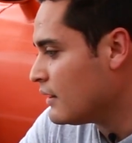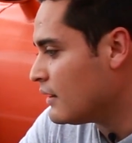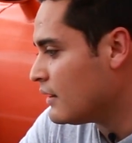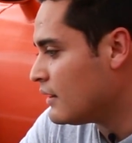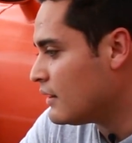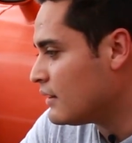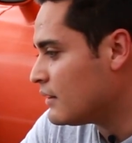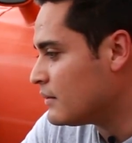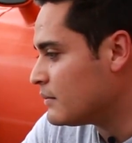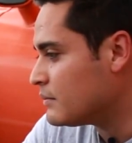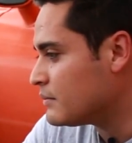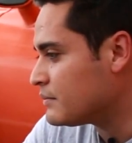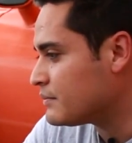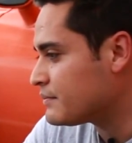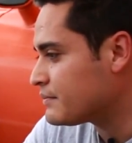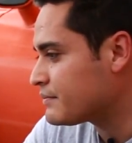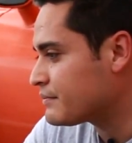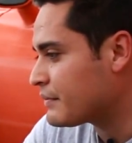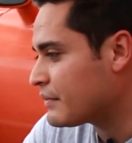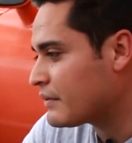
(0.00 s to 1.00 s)

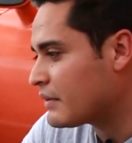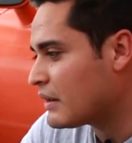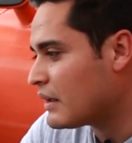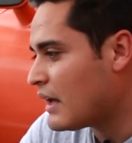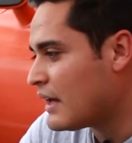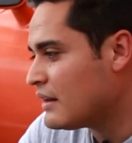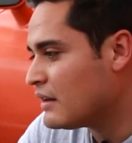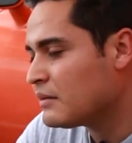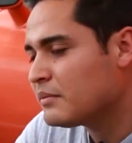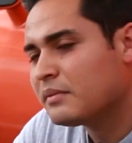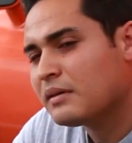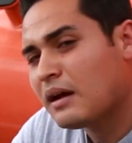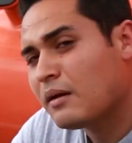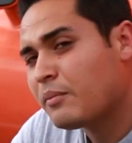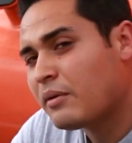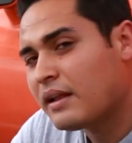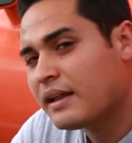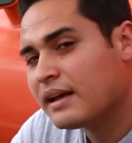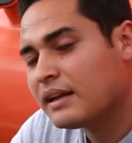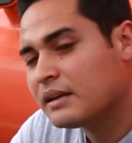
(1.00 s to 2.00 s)
I'll
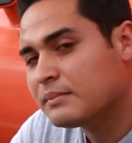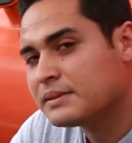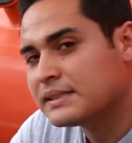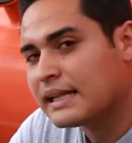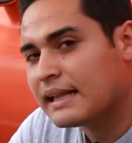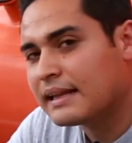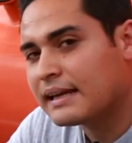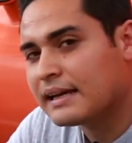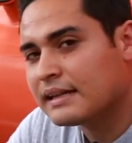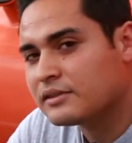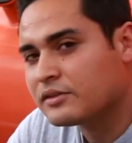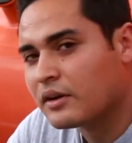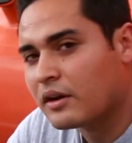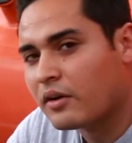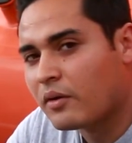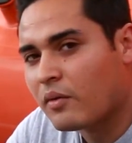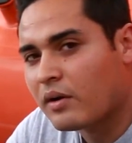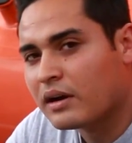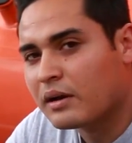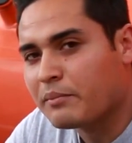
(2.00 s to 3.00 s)
probably end up selling it. So I
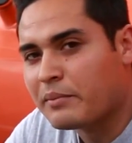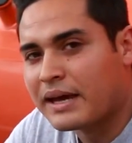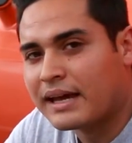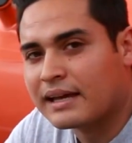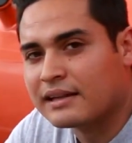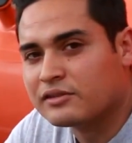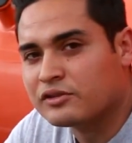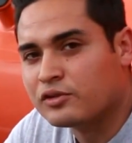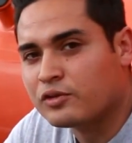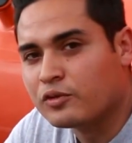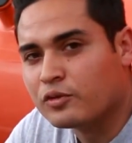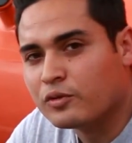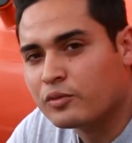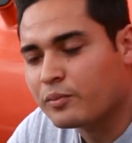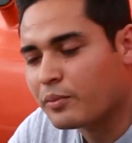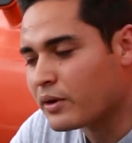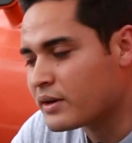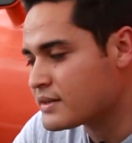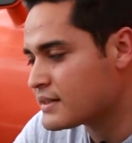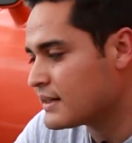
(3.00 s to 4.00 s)
don't want to make it too
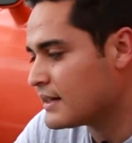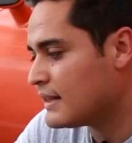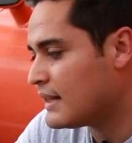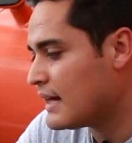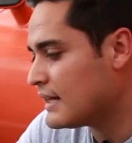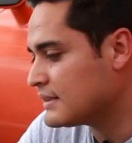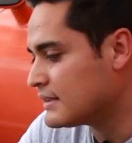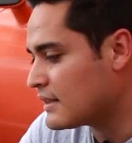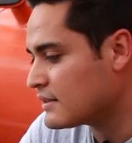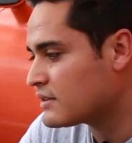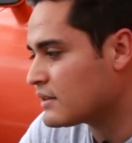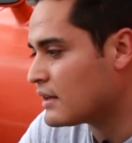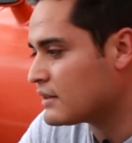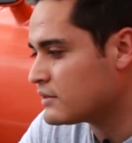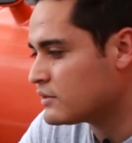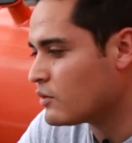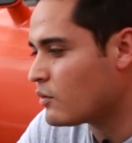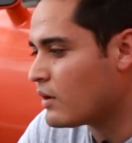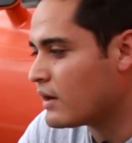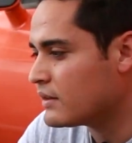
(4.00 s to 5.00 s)
personalized. I
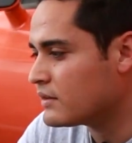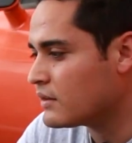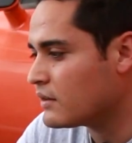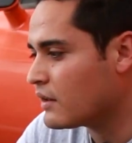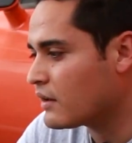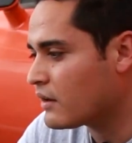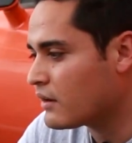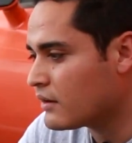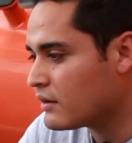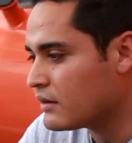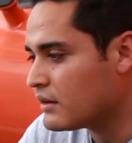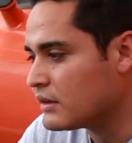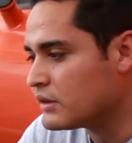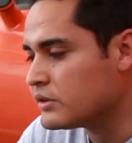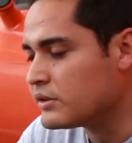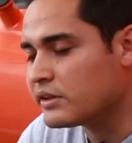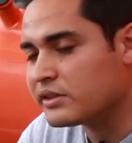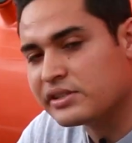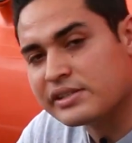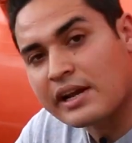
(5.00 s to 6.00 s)
still want it to look good
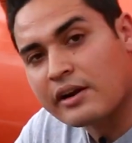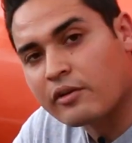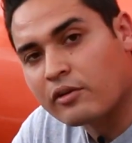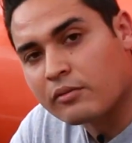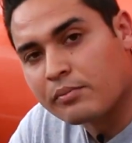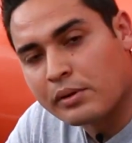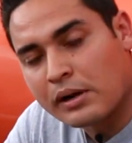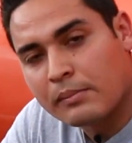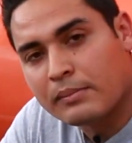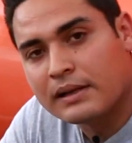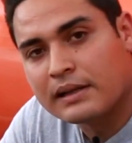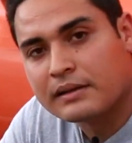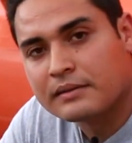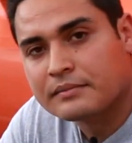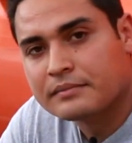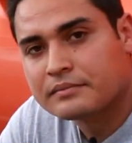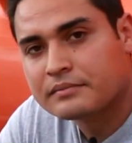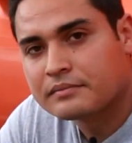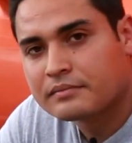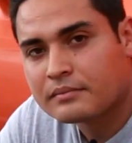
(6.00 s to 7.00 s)
to the general public,
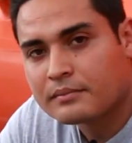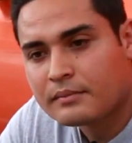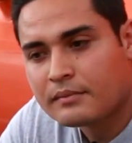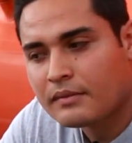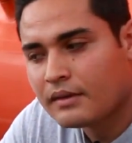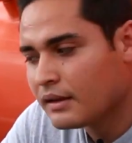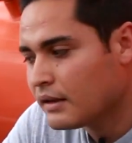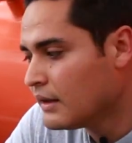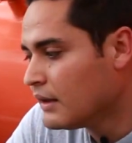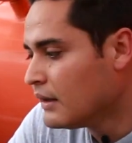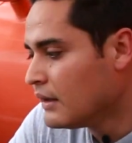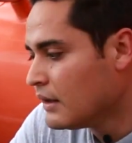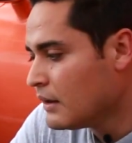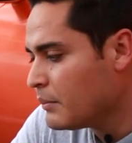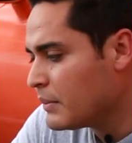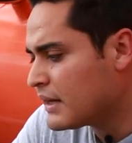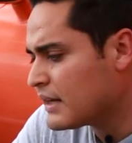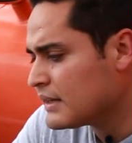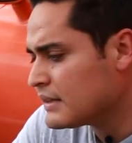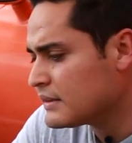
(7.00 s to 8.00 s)

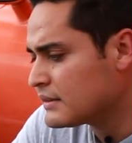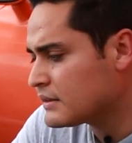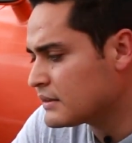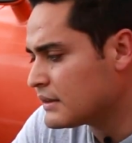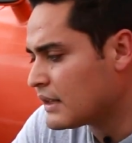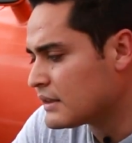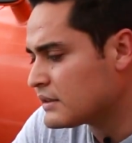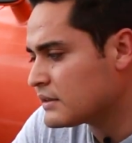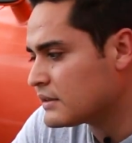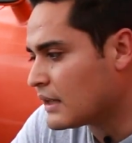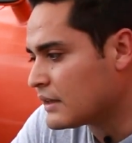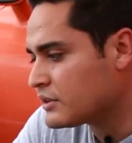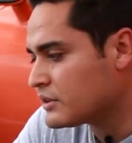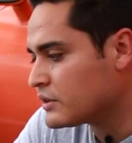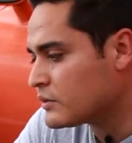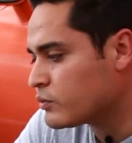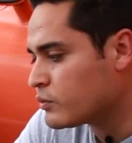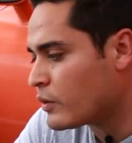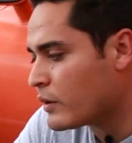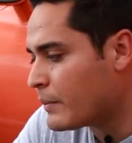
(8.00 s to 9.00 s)
because that's
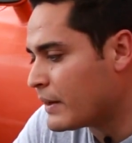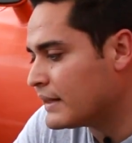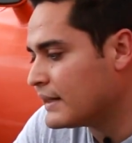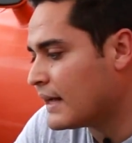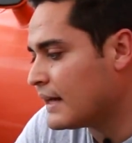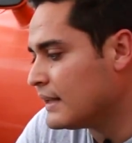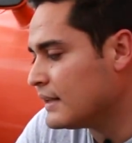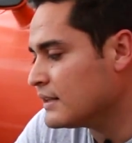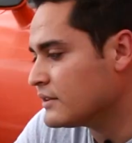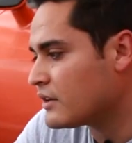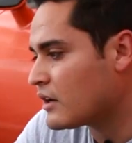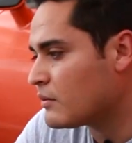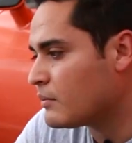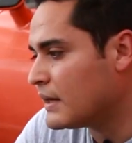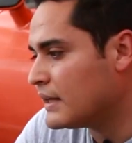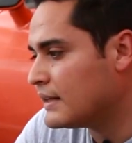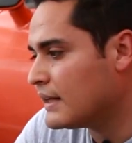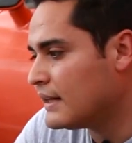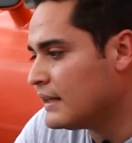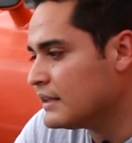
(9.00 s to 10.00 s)
just what my dailies are.
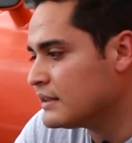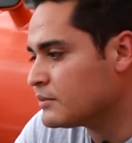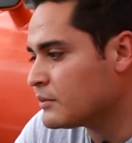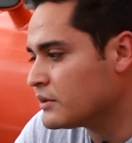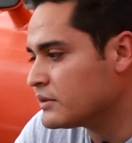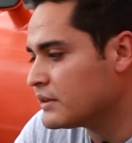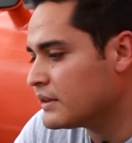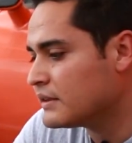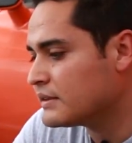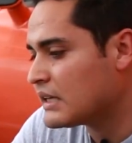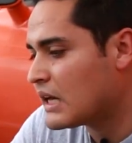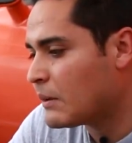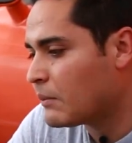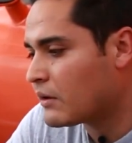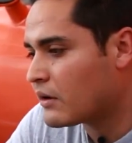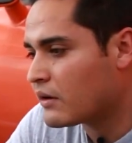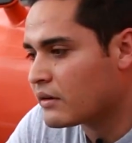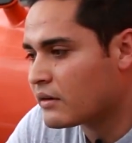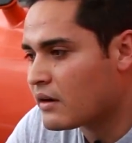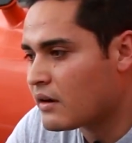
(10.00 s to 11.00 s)
My dailies most of the time
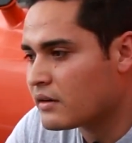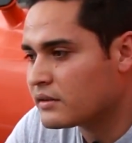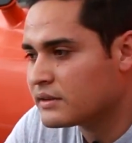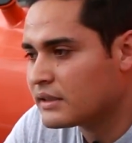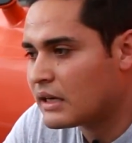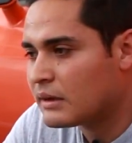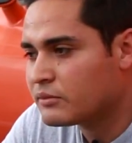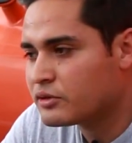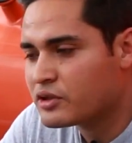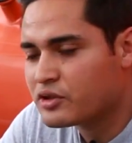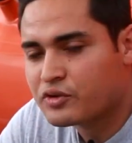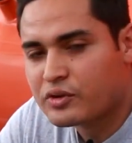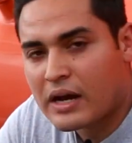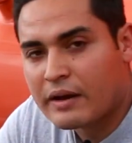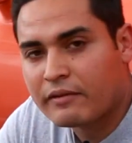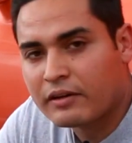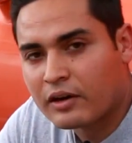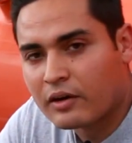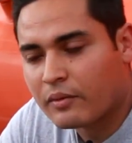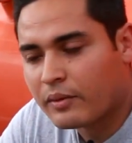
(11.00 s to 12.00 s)
are cars that I'm just
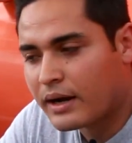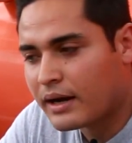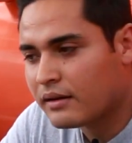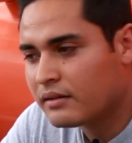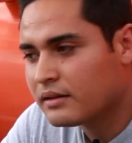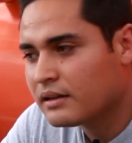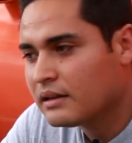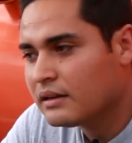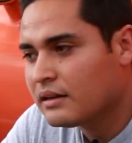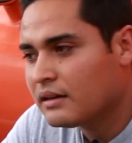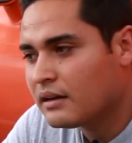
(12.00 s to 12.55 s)
driving around